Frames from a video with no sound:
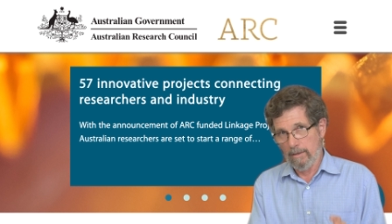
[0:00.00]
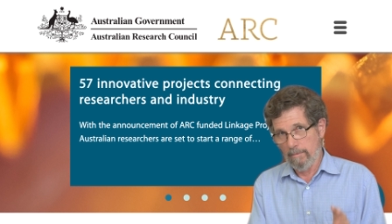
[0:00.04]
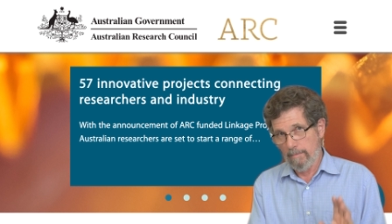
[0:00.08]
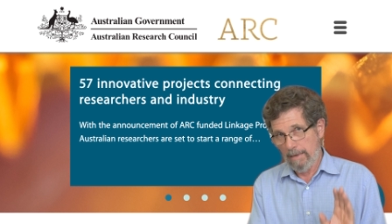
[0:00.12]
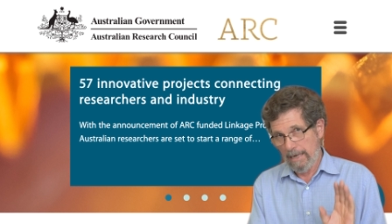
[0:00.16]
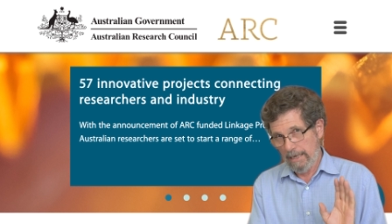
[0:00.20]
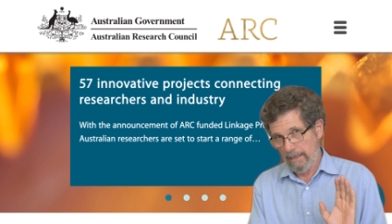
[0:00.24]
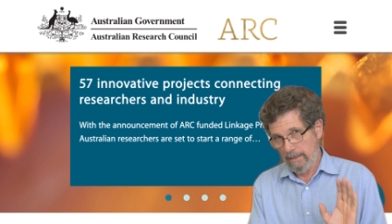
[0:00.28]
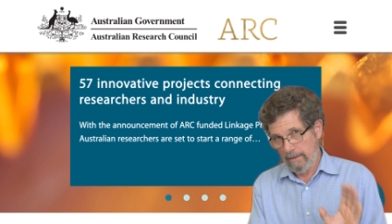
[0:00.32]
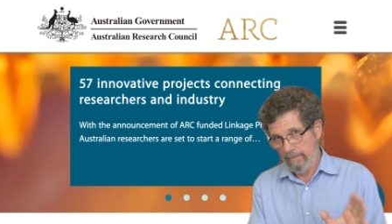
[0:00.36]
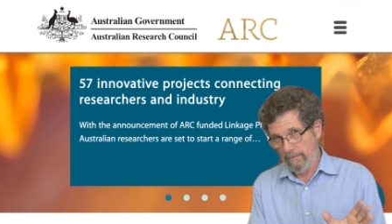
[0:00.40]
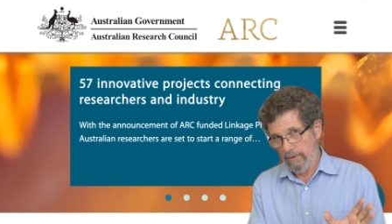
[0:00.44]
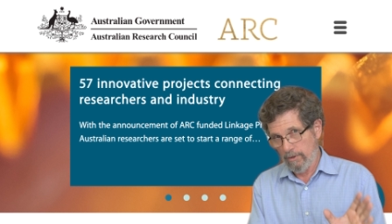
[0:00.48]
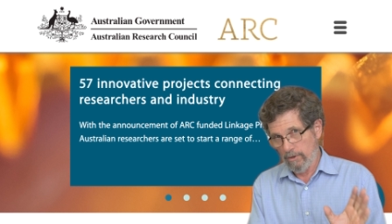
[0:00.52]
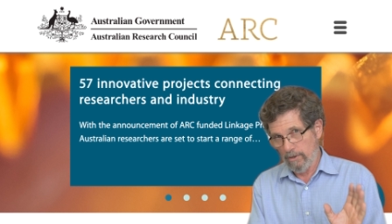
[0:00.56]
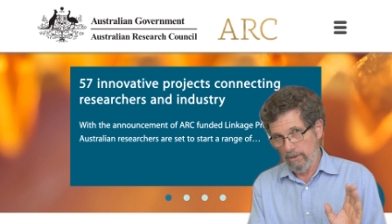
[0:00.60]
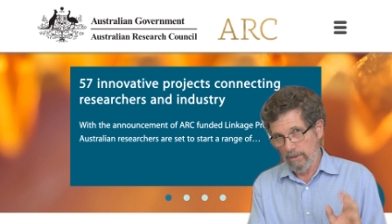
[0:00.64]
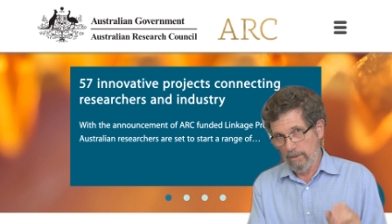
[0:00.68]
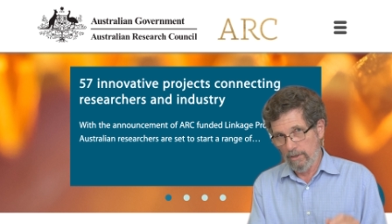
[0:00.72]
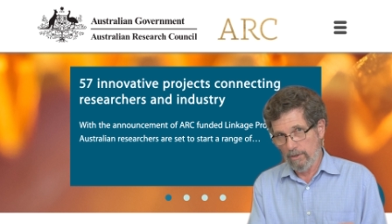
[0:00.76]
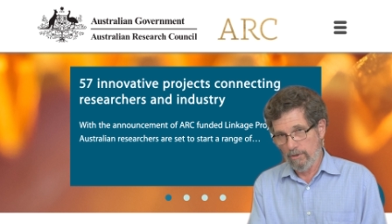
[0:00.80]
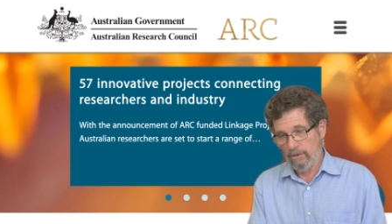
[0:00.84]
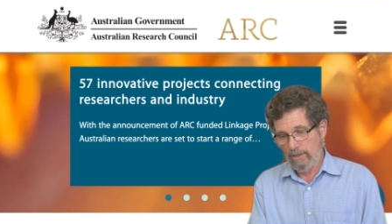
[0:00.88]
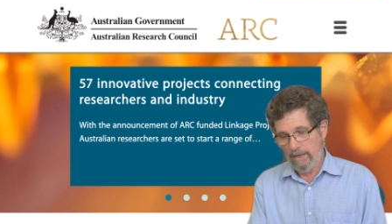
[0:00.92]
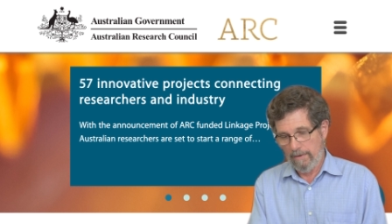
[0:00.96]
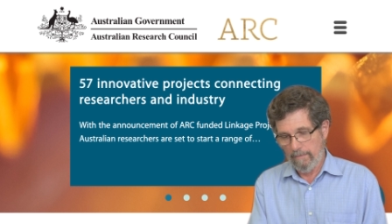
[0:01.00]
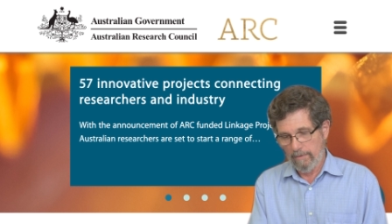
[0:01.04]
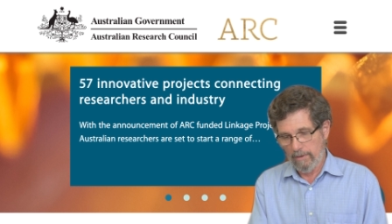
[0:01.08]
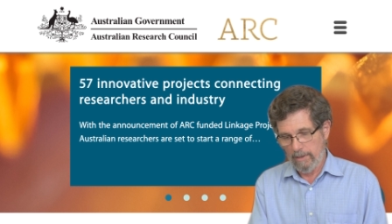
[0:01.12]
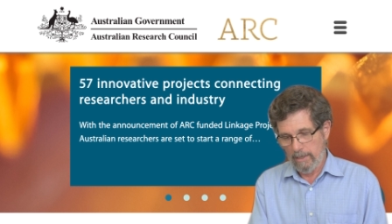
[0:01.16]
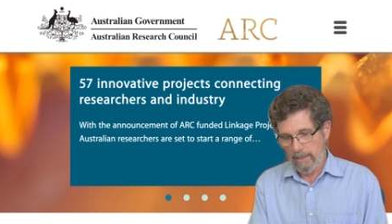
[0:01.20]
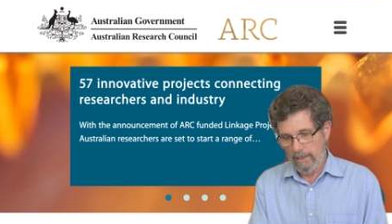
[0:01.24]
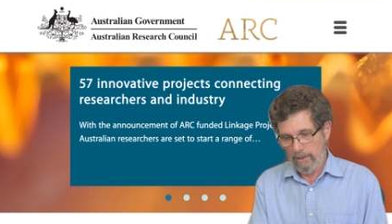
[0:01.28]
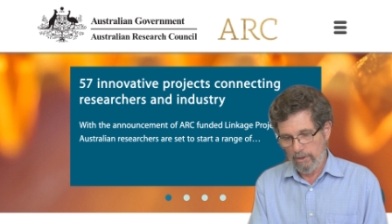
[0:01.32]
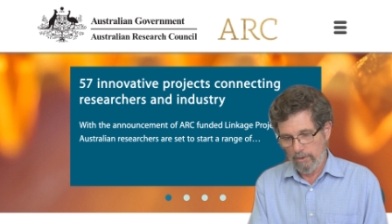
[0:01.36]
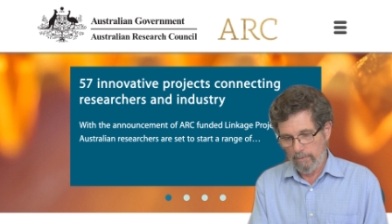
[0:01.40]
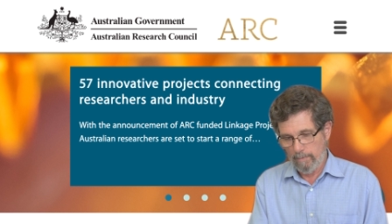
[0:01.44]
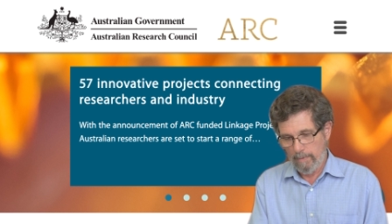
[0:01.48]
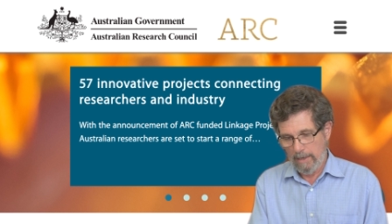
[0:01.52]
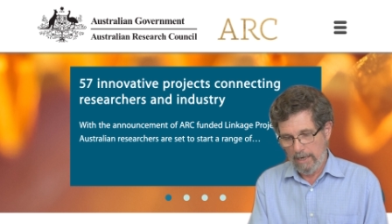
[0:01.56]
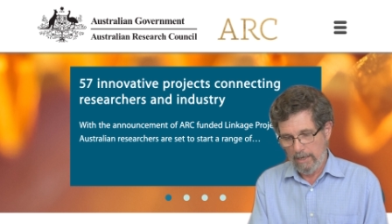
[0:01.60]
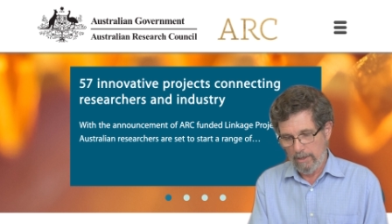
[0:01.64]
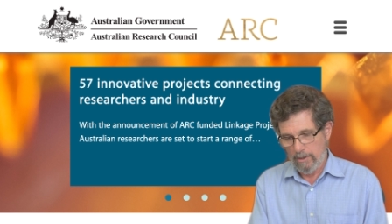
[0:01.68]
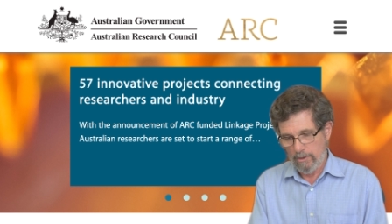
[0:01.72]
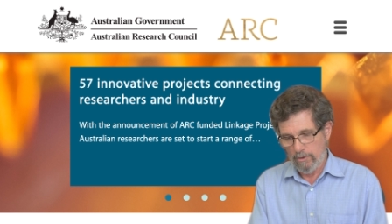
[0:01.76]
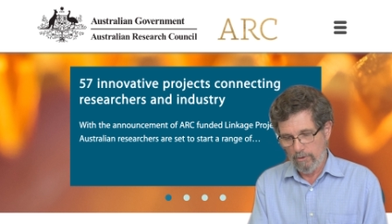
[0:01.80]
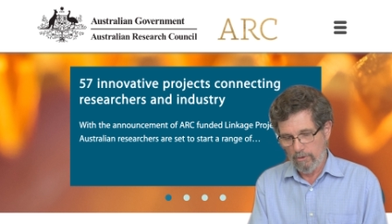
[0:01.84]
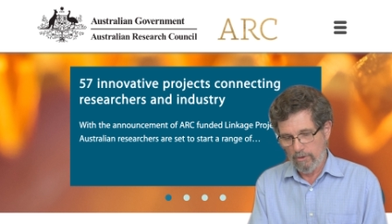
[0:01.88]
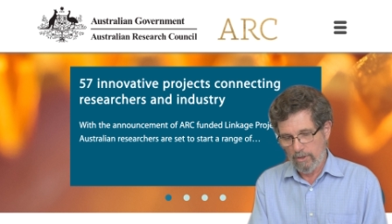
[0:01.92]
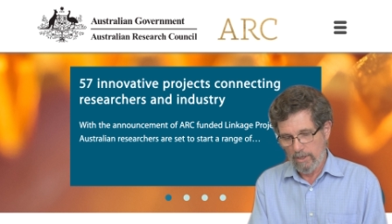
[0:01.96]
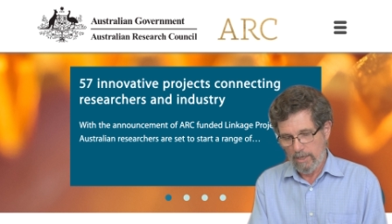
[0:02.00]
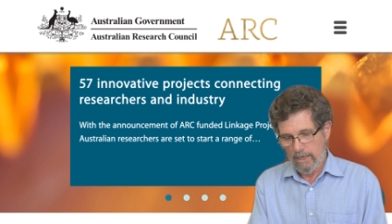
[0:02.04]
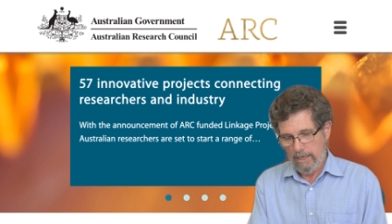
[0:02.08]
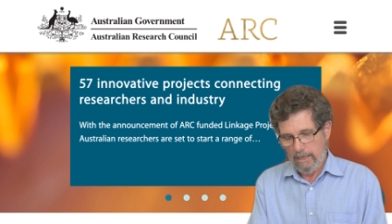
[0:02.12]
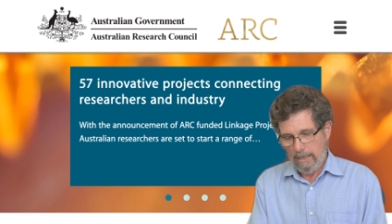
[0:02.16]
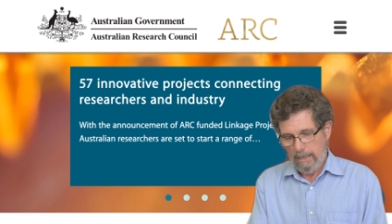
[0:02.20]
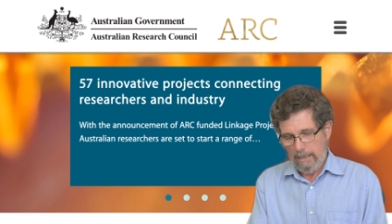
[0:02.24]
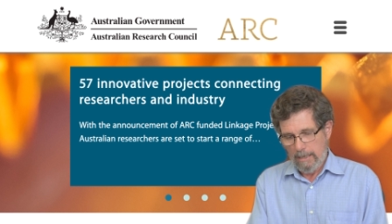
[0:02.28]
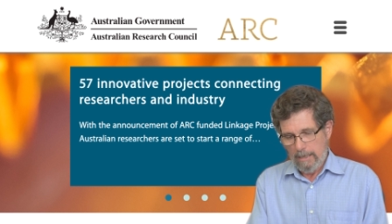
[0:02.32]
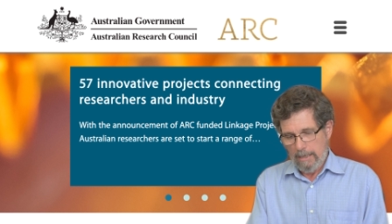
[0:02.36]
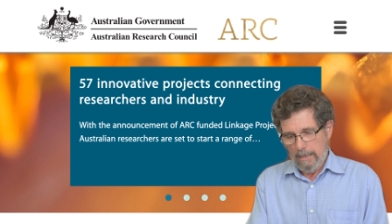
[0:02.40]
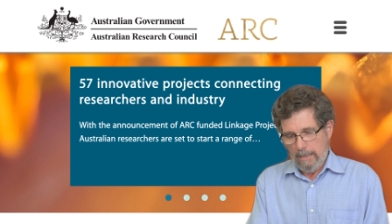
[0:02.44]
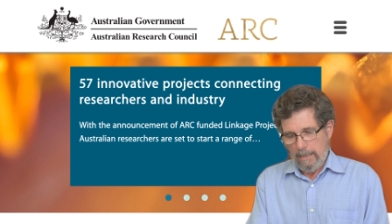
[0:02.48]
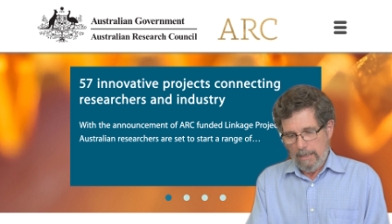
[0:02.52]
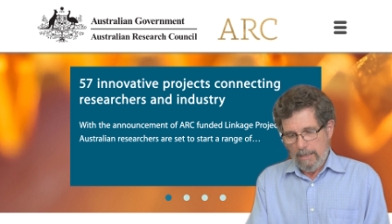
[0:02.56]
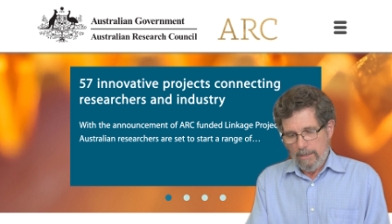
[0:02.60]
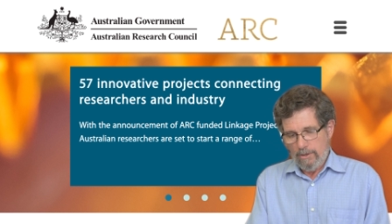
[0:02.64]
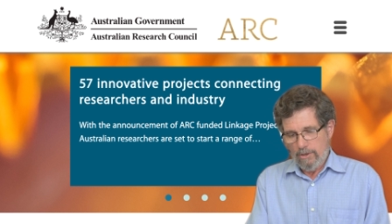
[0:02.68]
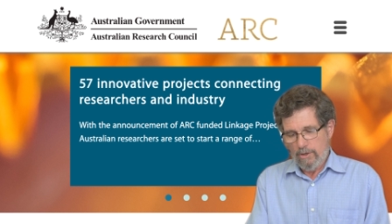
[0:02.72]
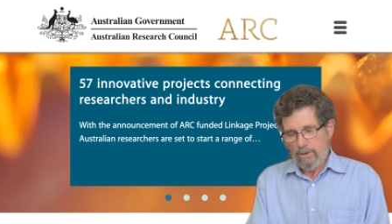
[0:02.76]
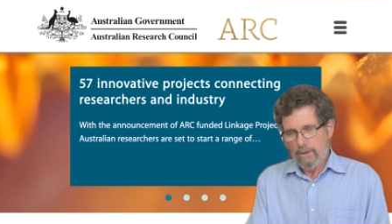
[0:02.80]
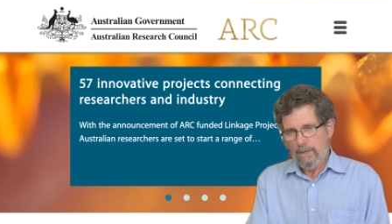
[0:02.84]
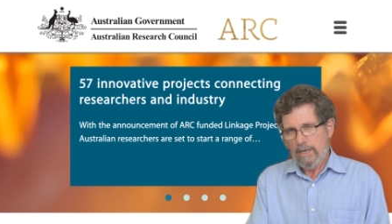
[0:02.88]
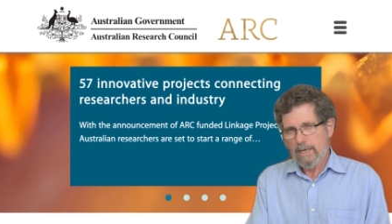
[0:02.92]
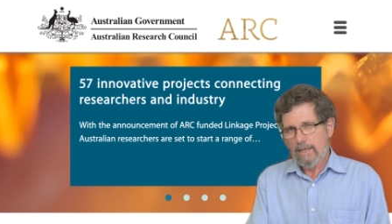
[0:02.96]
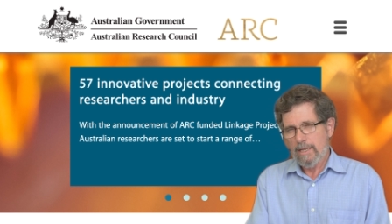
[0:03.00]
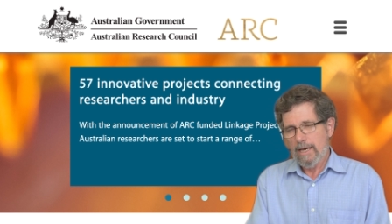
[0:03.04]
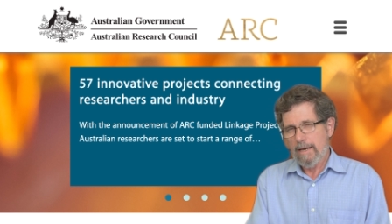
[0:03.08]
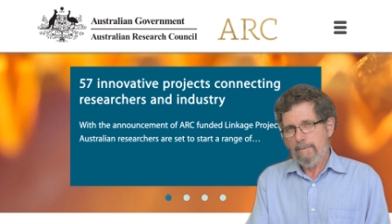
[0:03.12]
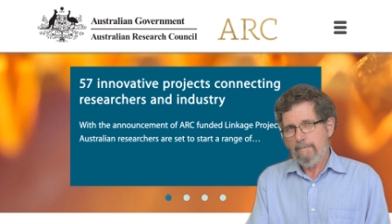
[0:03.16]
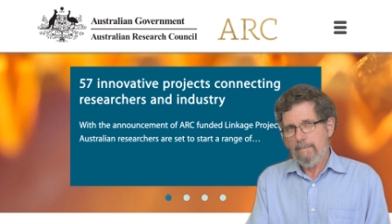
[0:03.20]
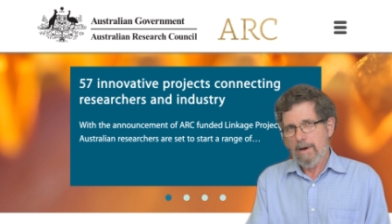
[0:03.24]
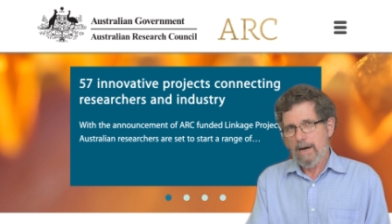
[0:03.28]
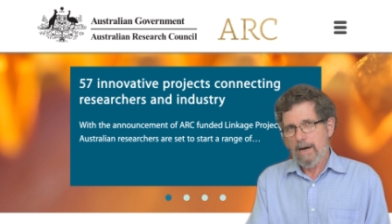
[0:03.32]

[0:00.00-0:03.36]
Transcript: Magnificent Seven exposed? Do you think they